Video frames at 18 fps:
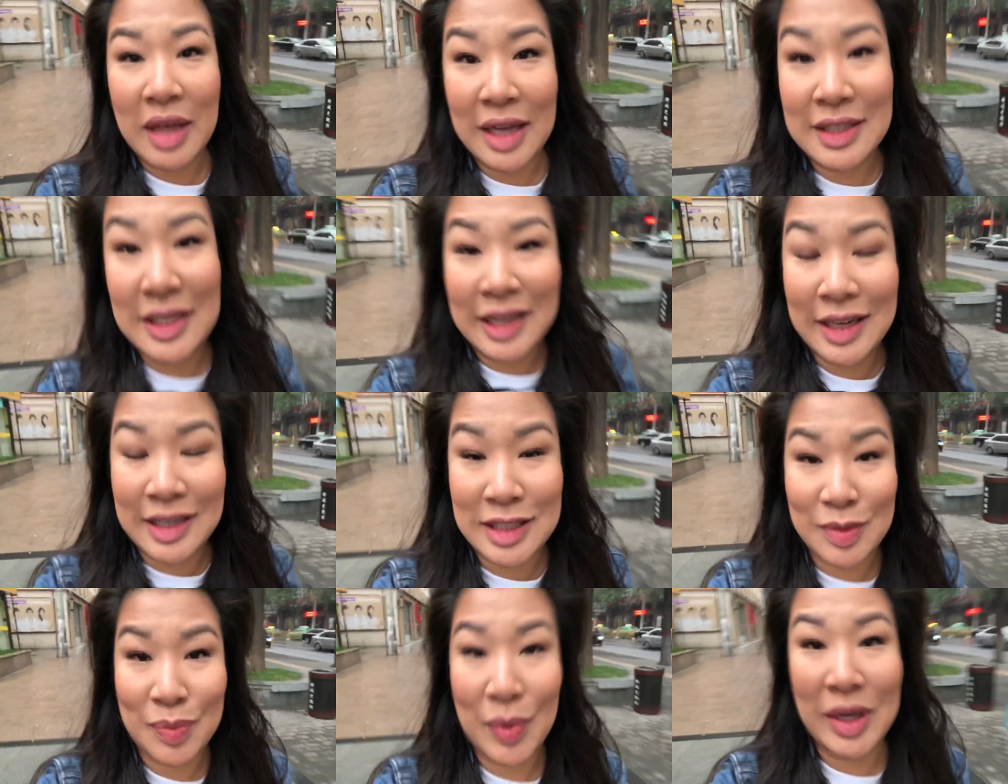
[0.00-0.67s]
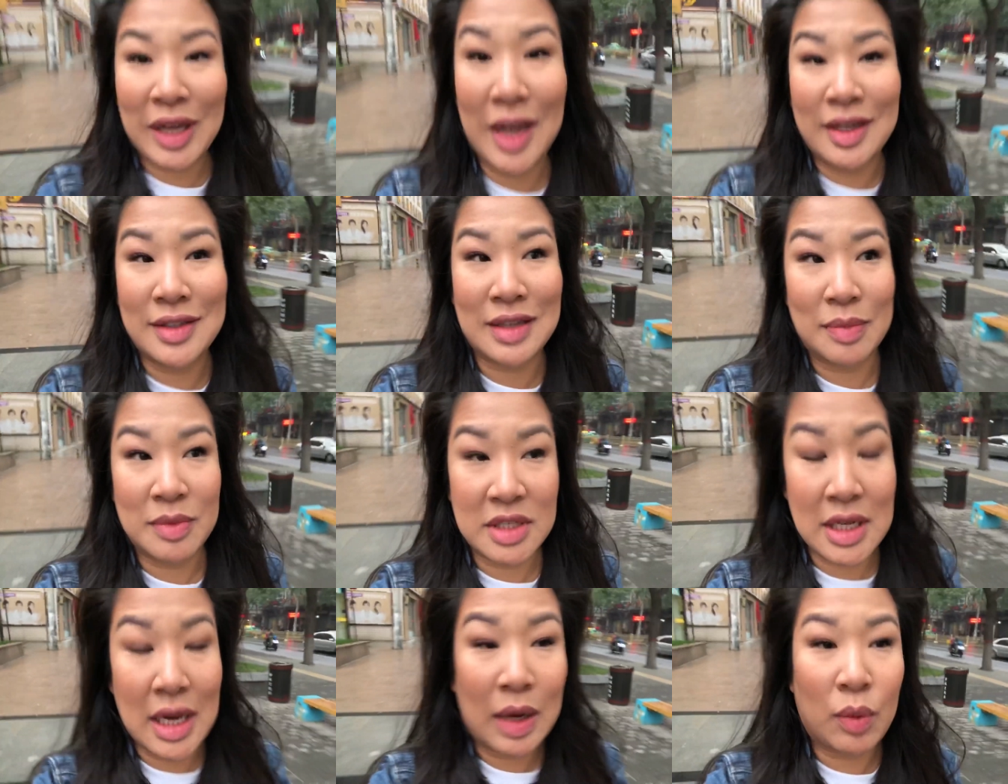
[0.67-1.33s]
guessing it's because
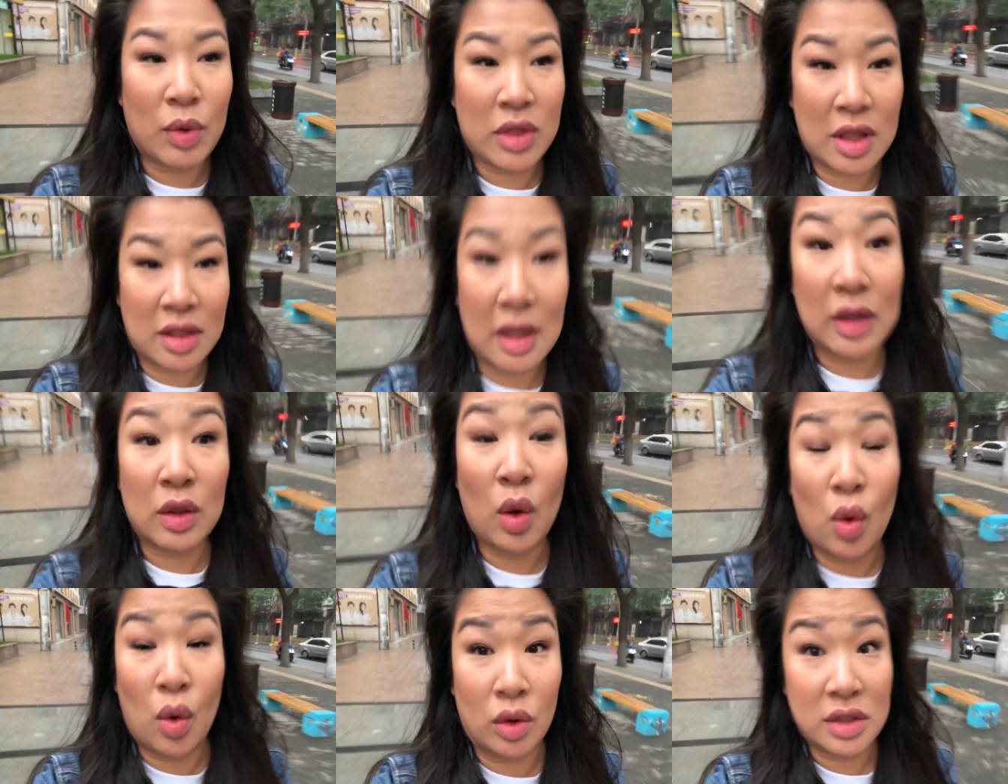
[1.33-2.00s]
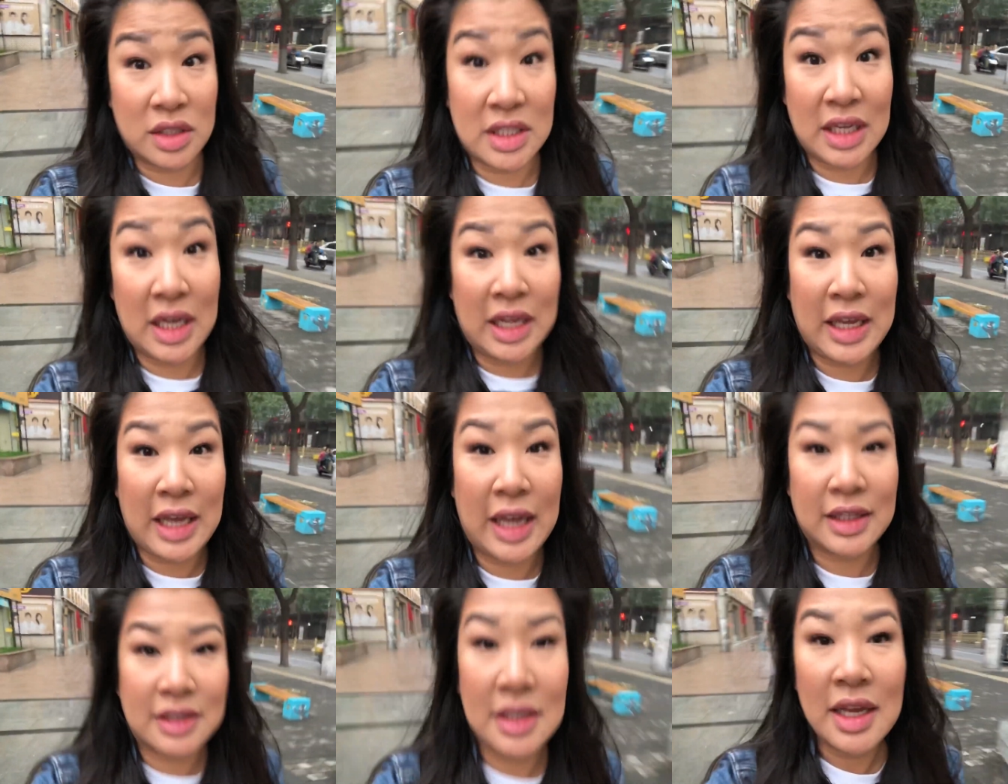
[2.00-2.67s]
I'm staying within like the old city
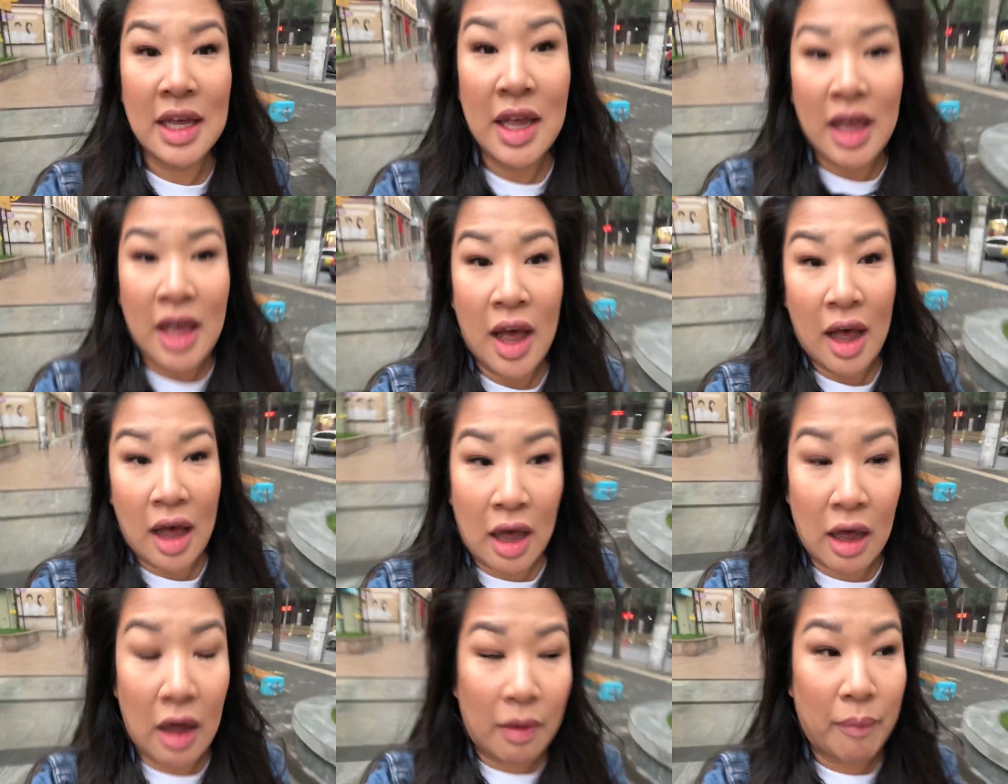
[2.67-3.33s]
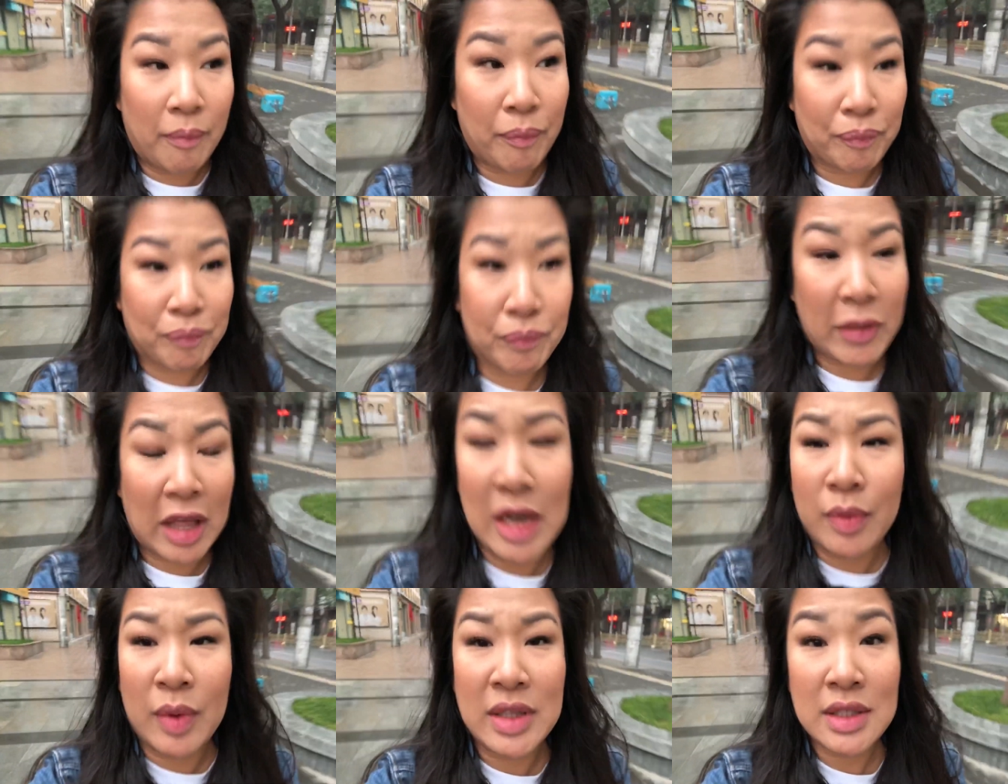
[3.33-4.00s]
gates. Um,
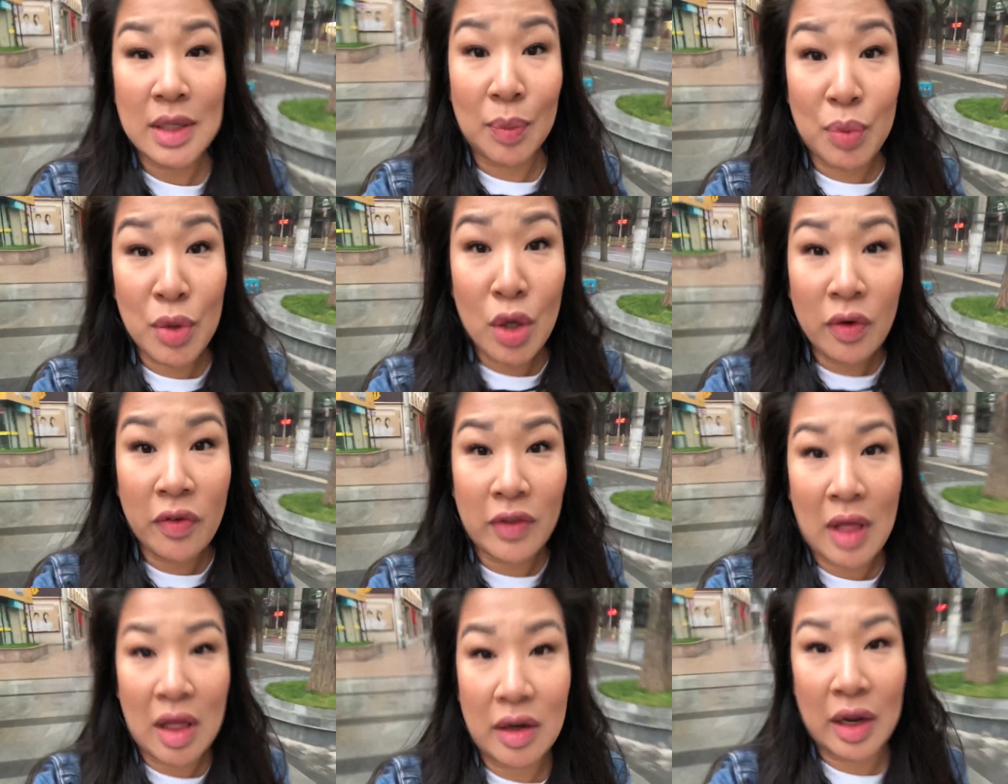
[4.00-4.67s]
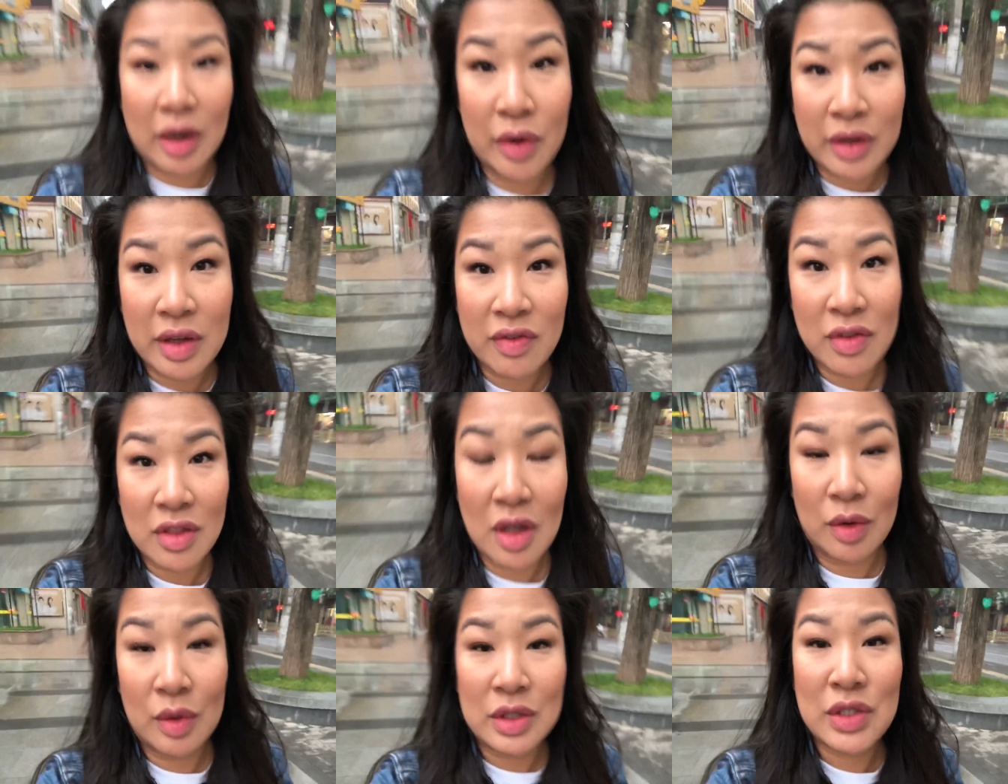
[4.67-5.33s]
anyway, it's like beautiful out here
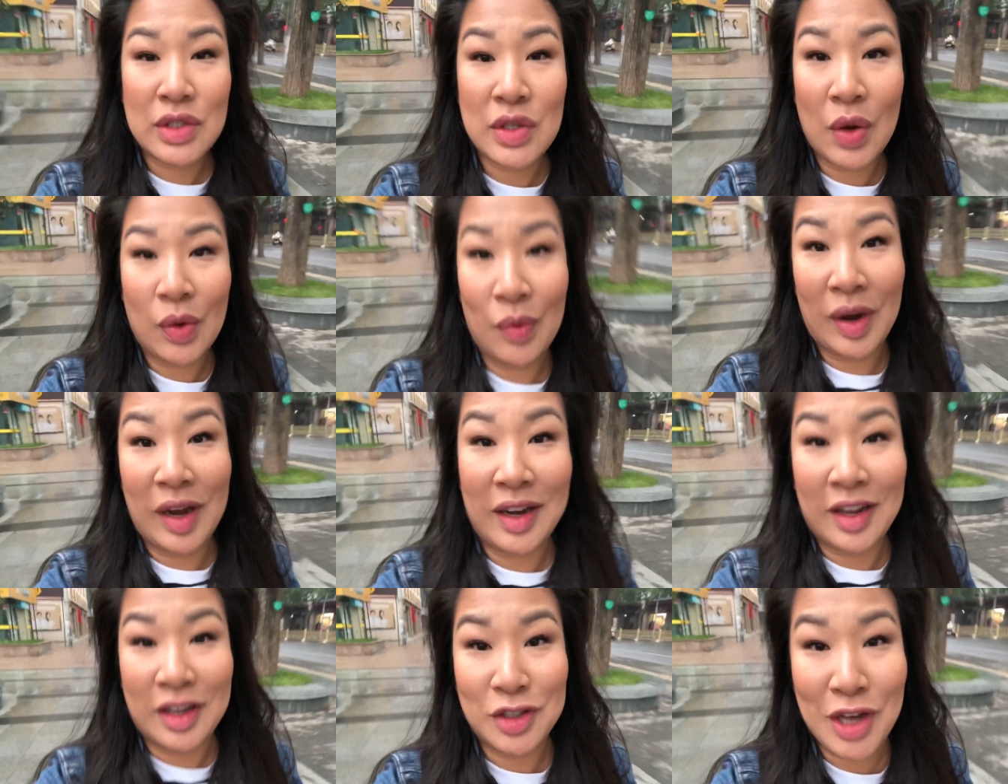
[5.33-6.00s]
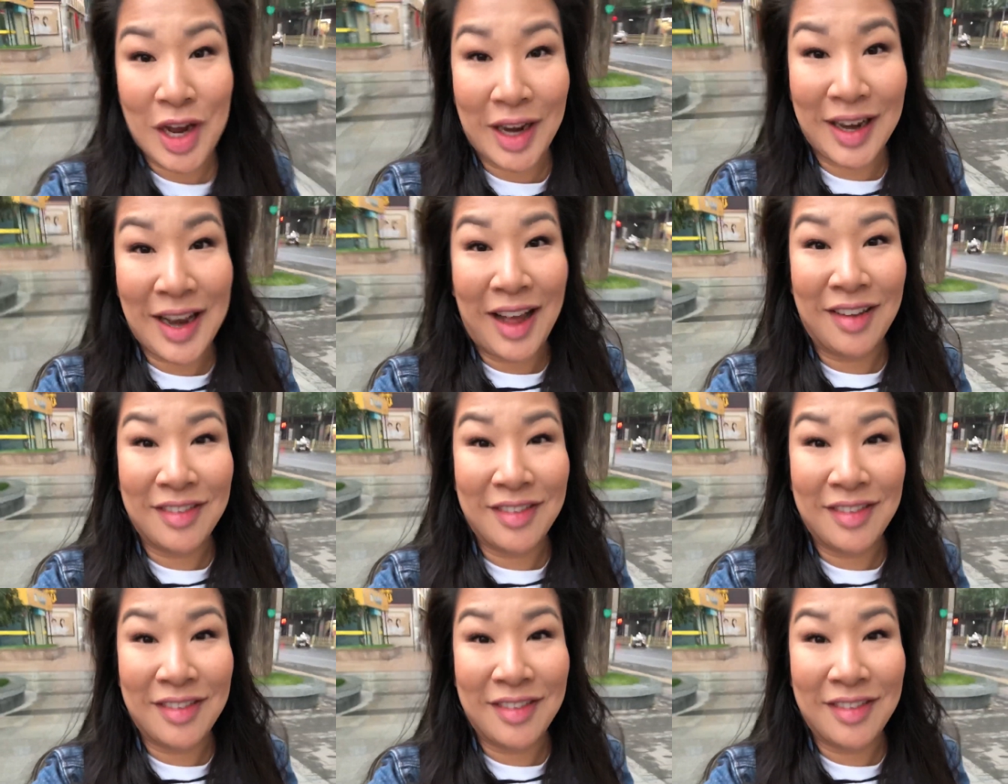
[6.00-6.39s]
even though it's so rainy. Check it